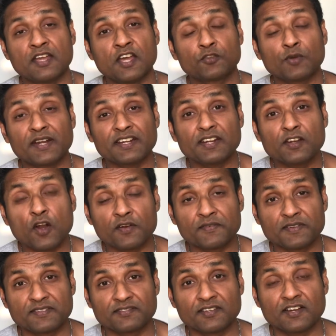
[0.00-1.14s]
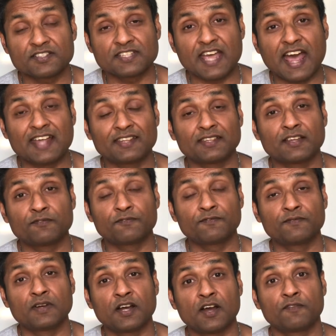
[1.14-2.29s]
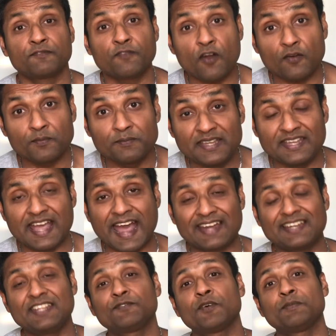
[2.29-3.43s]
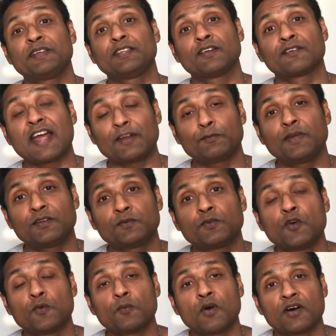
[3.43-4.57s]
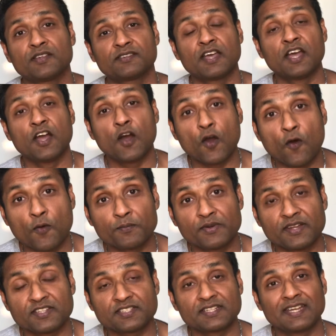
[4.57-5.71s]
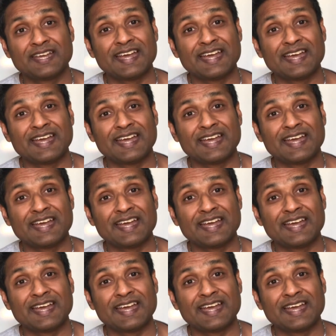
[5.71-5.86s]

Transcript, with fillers: So I did a lot of research and for me, the right way to go was Homebridge,